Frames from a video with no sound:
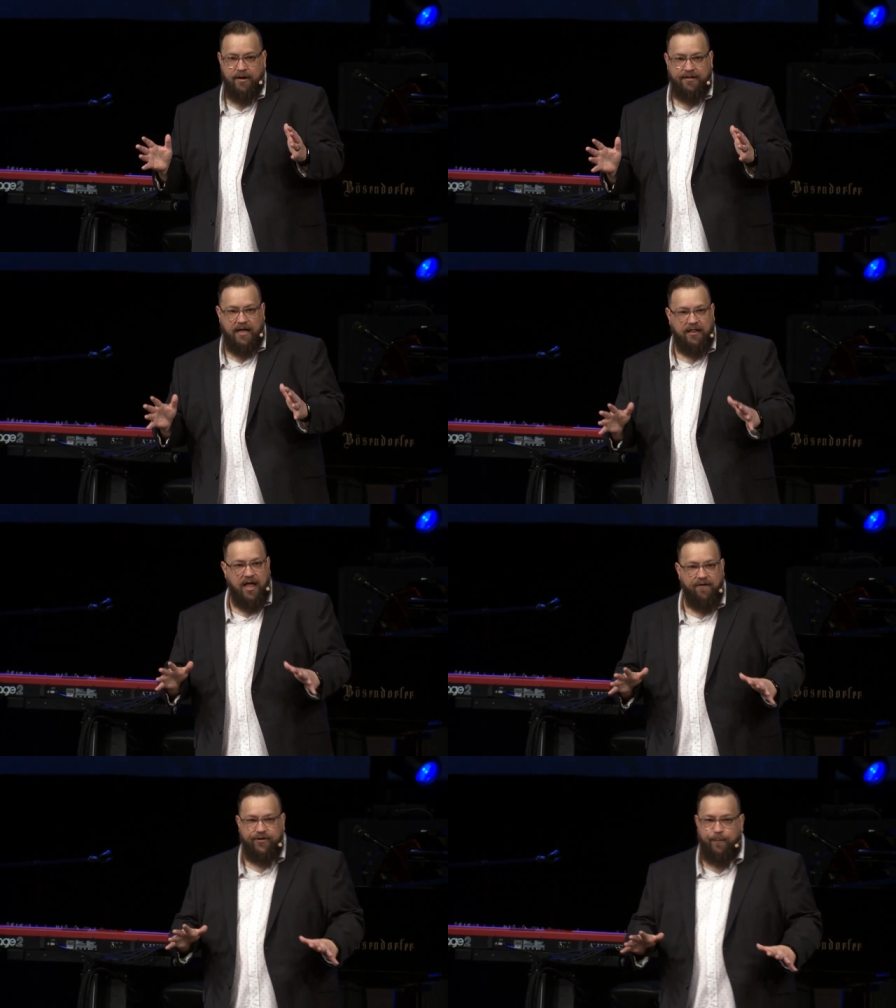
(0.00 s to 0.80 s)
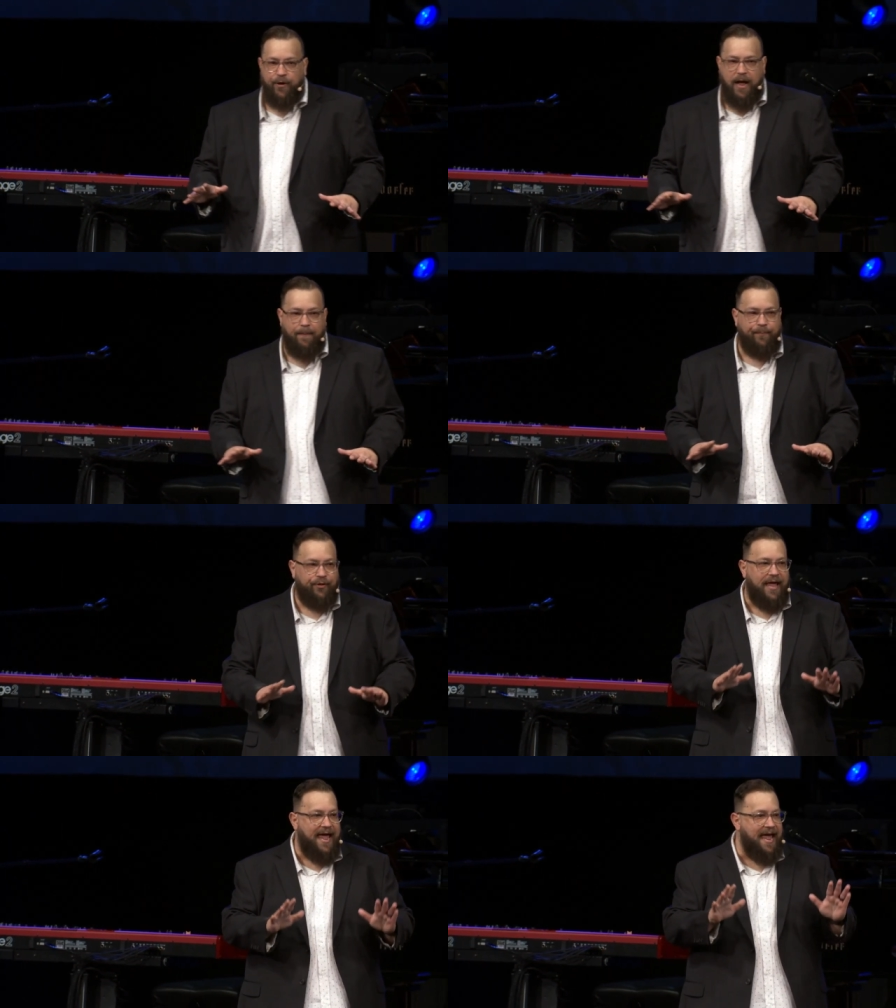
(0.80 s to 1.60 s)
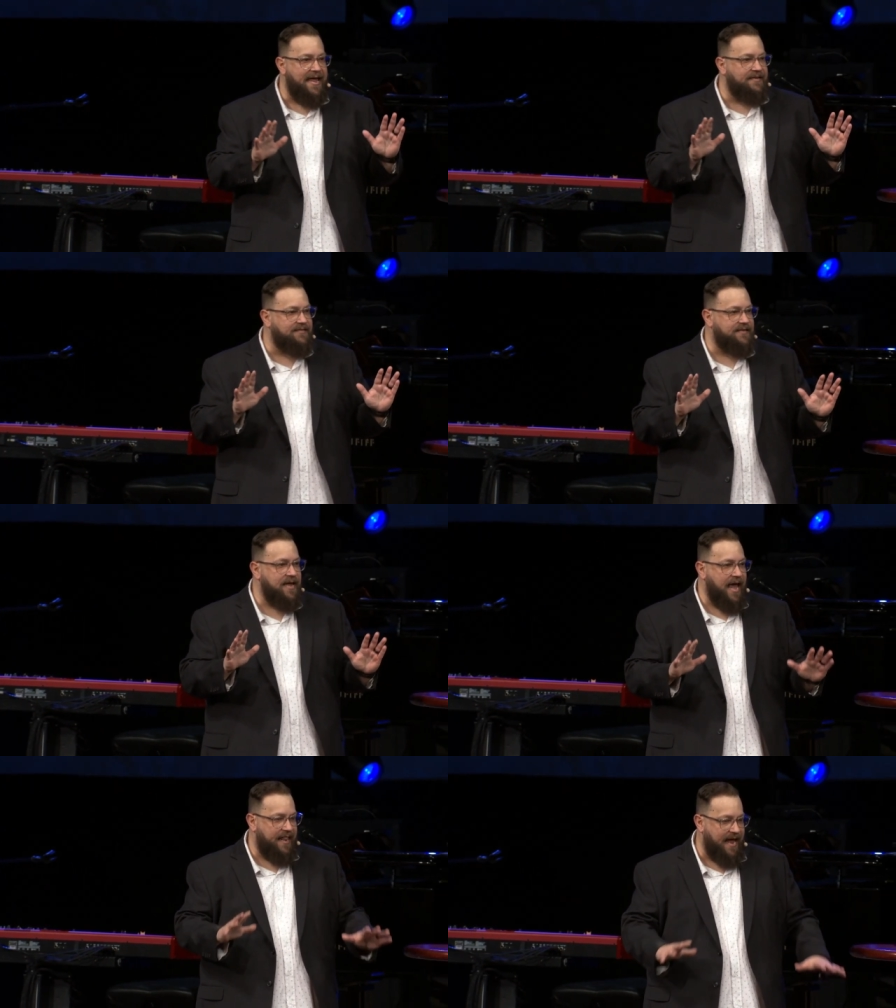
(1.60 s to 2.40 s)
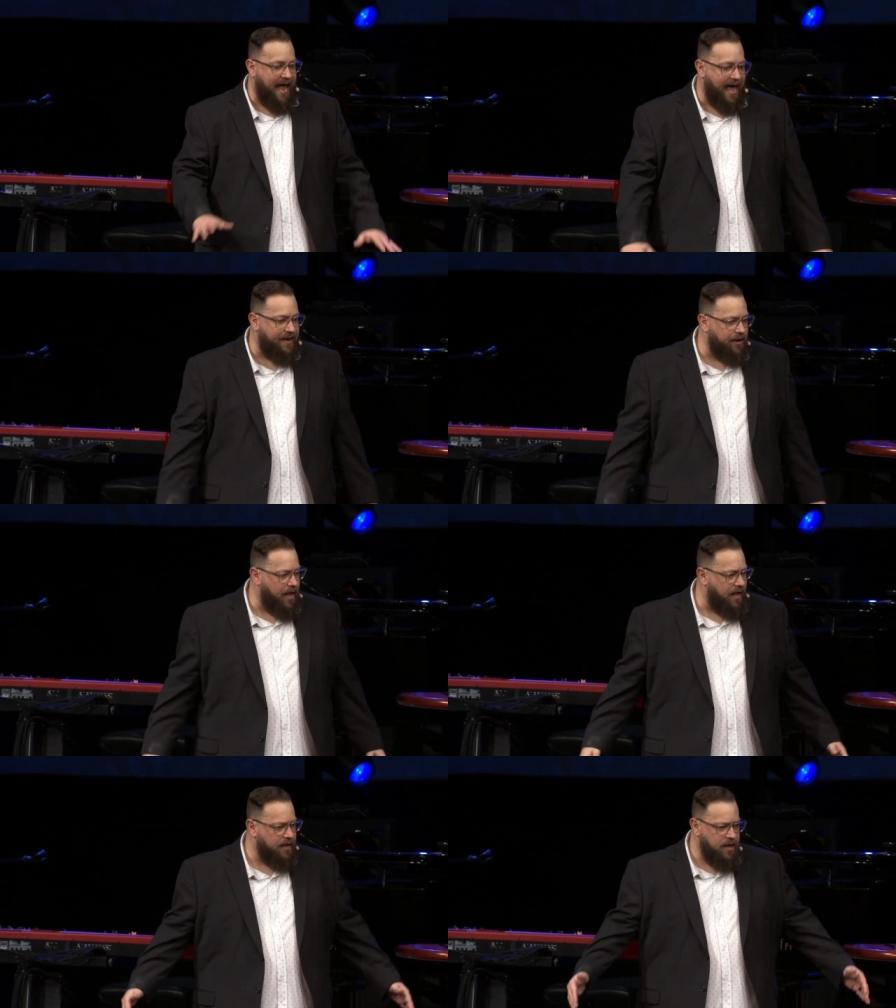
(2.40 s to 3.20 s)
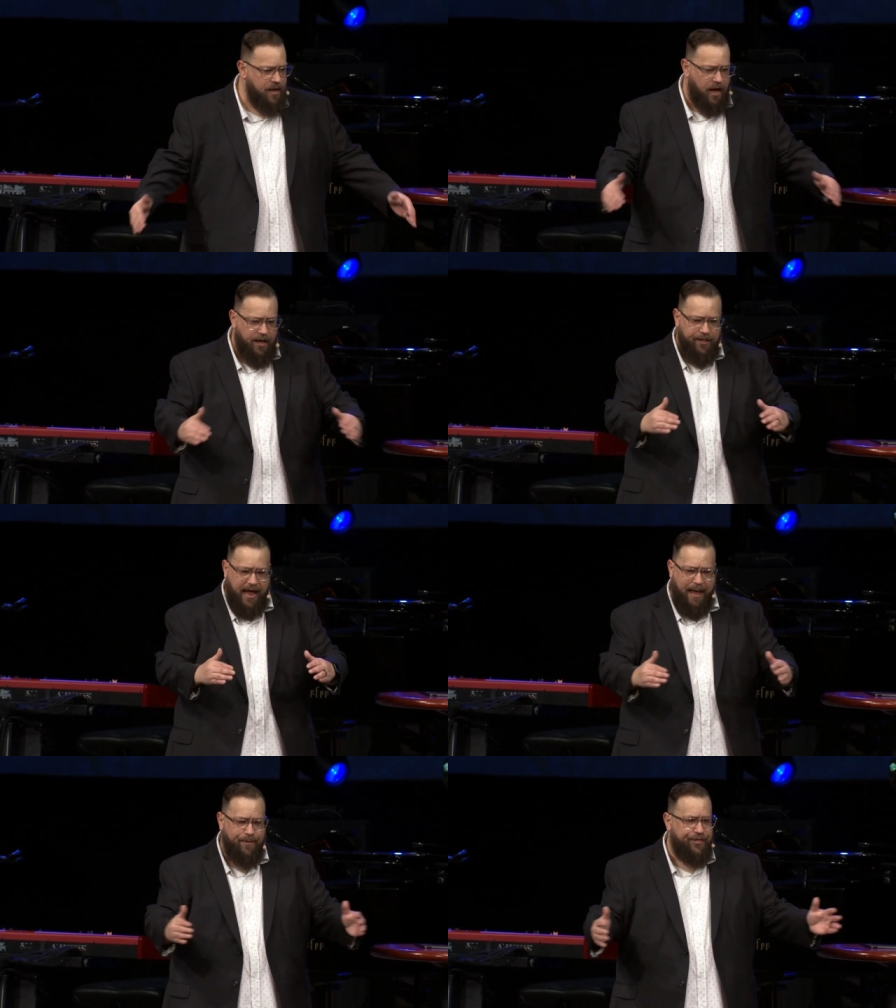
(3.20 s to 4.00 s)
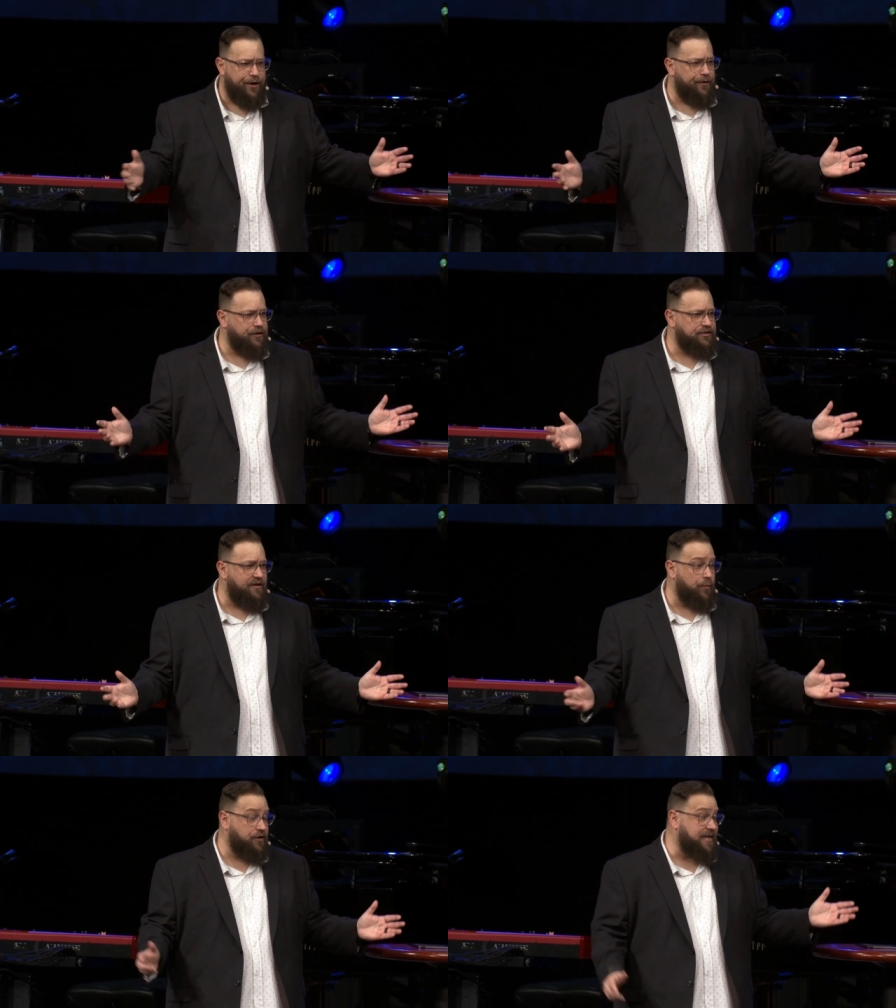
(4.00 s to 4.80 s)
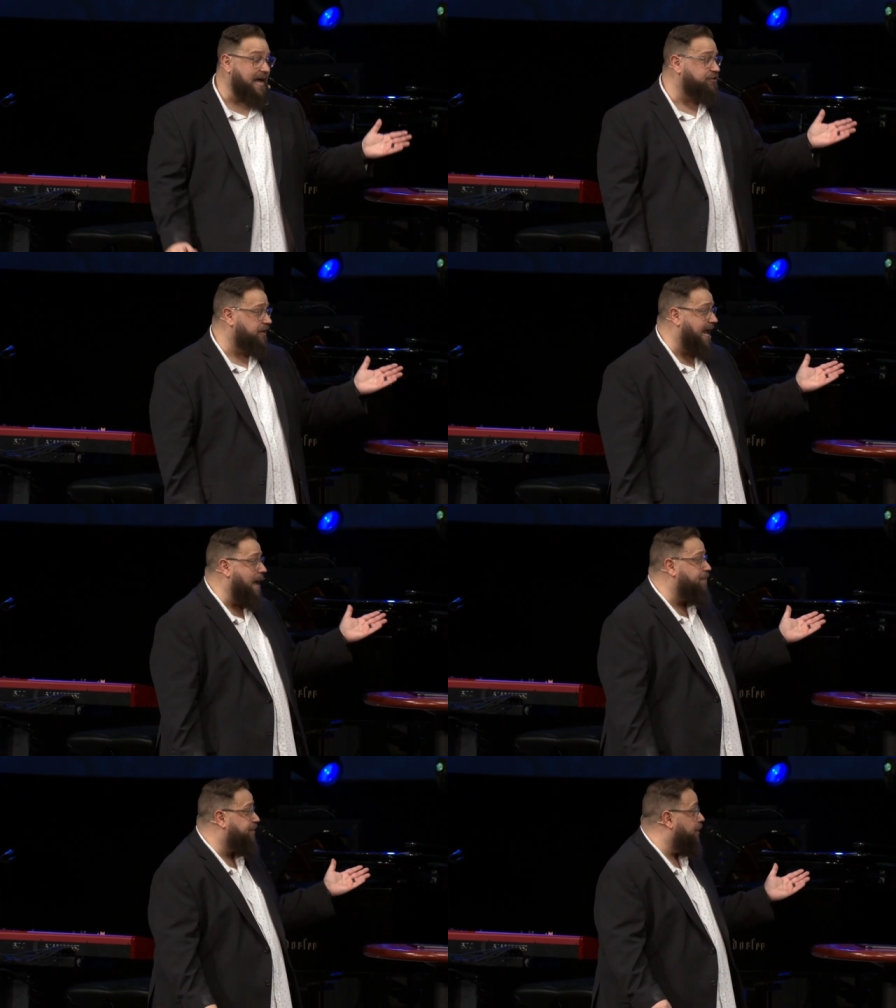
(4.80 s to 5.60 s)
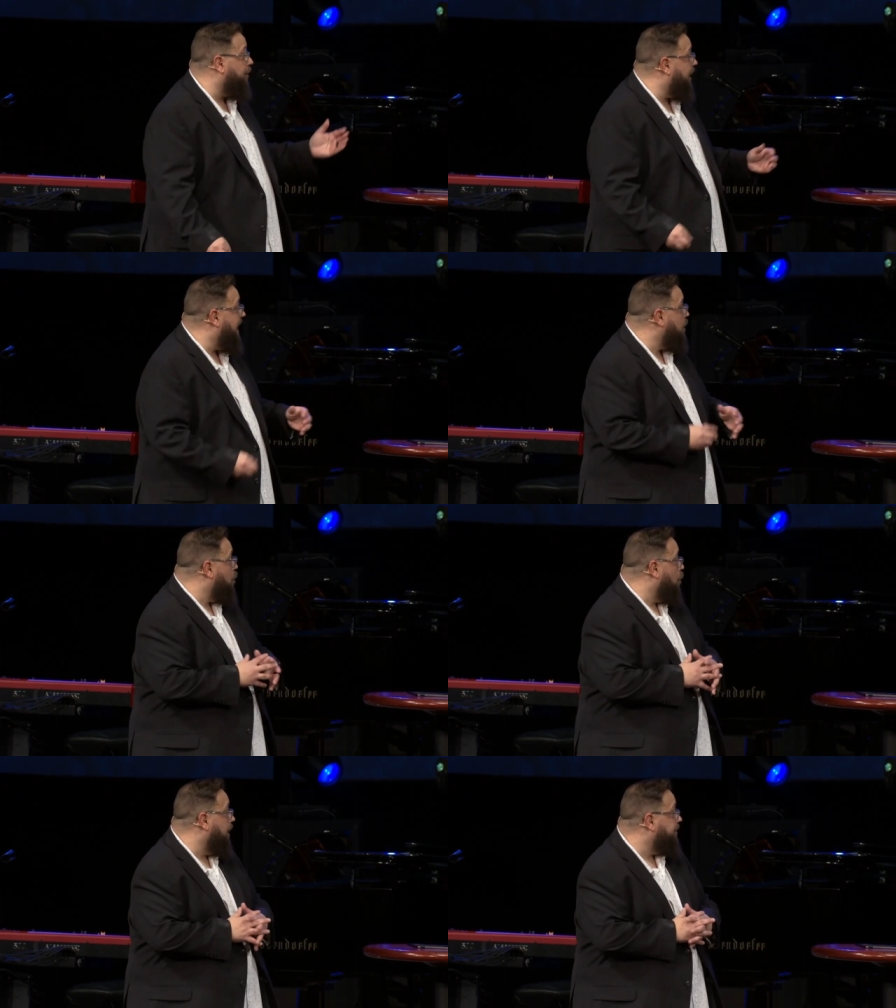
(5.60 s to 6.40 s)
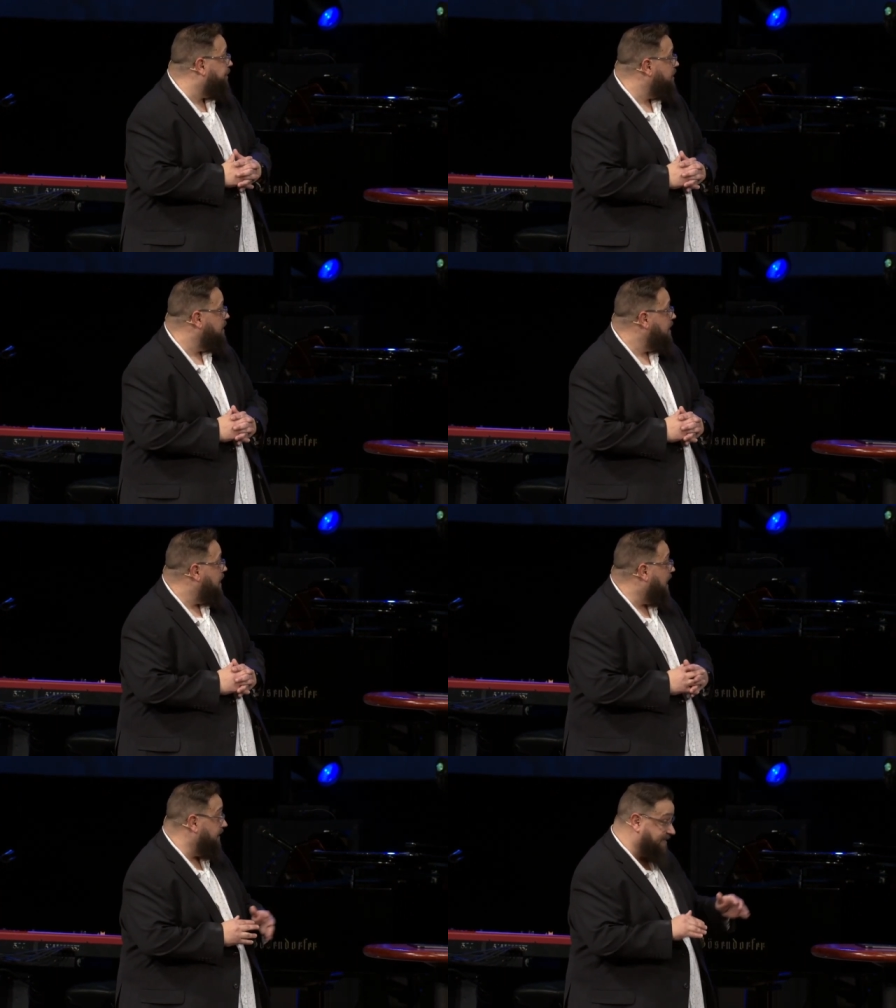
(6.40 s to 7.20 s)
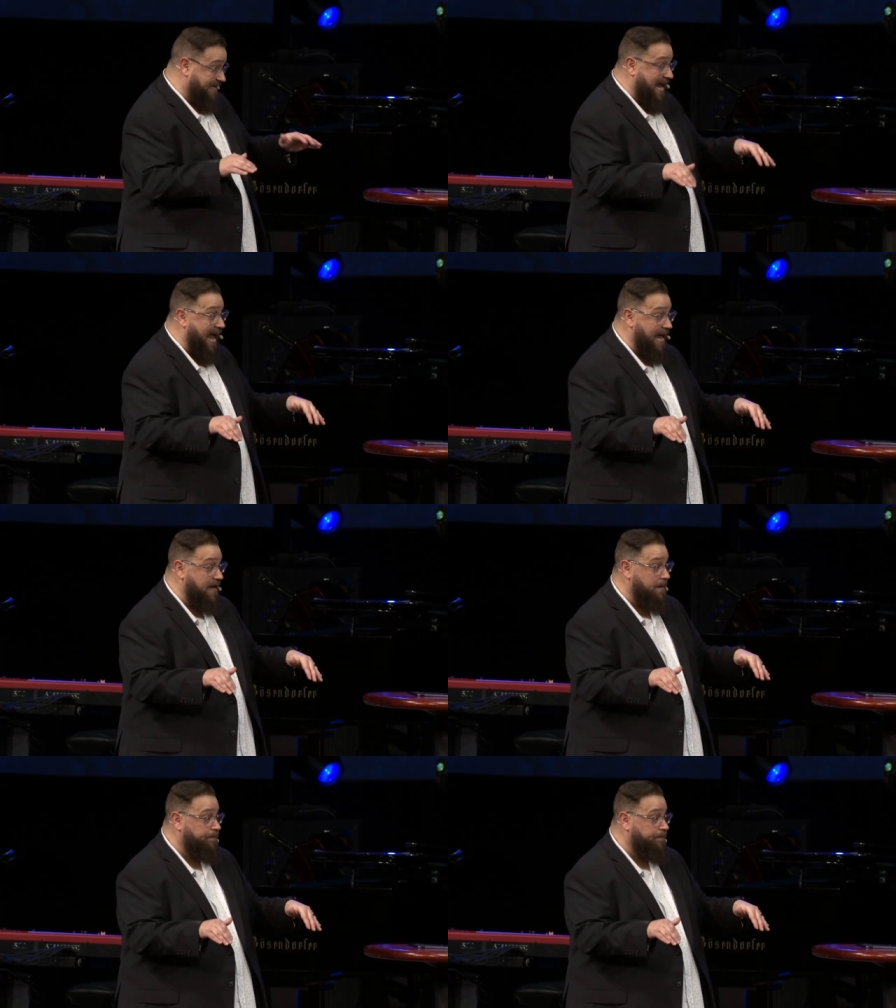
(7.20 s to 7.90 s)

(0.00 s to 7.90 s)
They loved to put on plays, and they had uh, uh, amphitheaters everywhere. There's actually an amphitheater in Corinth uh, today,